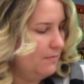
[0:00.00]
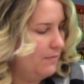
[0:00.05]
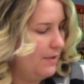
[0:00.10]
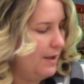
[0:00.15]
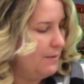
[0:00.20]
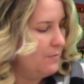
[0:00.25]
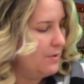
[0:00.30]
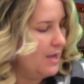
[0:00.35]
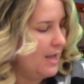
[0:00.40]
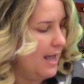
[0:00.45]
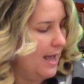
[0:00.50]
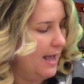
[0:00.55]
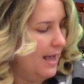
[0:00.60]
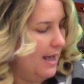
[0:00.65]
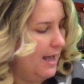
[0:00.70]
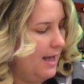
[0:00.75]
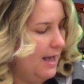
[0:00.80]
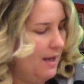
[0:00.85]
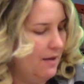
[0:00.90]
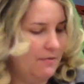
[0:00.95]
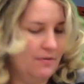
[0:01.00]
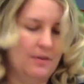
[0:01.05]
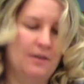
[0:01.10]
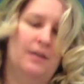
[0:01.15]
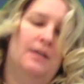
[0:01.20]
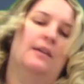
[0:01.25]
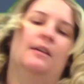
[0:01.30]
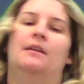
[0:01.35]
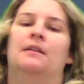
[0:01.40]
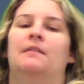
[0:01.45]
Then we have
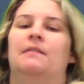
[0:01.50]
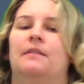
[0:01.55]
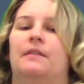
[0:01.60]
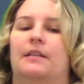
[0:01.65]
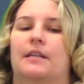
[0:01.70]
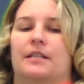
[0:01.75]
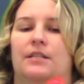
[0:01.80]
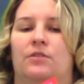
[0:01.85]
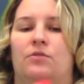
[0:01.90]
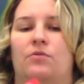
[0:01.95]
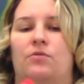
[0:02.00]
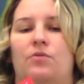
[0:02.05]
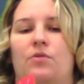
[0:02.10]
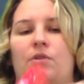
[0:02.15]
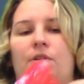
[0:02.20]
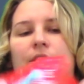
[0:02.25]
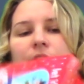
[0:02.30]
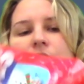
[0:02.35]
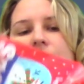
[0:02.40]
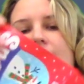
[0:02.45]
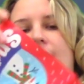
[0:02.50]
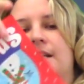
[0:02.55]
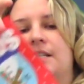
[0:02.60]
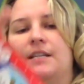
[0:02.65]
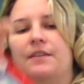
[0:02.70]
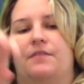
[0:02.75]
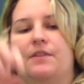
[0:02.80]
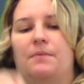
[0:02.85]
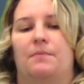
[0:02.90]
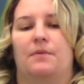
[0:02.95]
this cool little
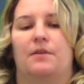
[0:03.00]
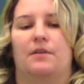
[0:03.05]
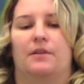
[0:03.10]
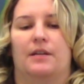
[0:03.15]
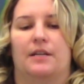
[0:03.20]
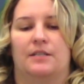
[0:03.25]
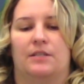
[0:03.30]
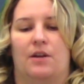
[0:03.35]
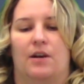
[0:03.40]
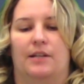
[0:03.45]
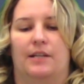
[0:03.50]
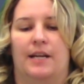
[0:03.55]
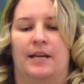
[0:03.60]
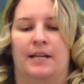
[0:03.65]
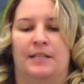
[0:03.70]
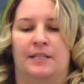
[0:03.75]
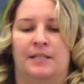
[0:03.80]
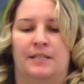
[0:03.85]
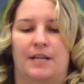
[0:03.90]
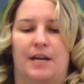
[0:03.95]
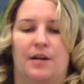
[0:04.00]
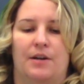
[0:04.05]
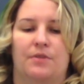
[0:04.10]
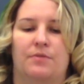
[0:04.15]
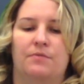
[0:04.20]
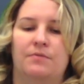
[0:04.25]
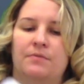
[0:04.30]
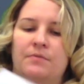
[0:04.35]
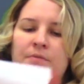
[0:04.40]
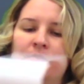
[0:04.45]
activity book. It's called Let It
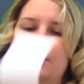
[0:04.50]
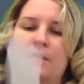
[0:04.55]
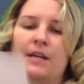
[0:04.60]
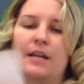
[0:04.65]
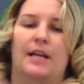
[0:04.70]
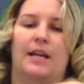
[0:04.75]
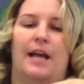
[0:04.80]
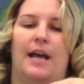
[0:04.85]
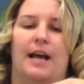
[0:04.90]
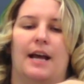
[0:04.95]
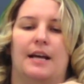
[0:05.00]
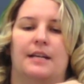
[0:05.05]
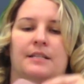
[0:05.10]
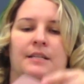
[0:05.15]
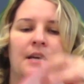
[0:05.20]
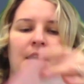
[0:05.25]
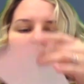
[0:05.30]
Snow. It has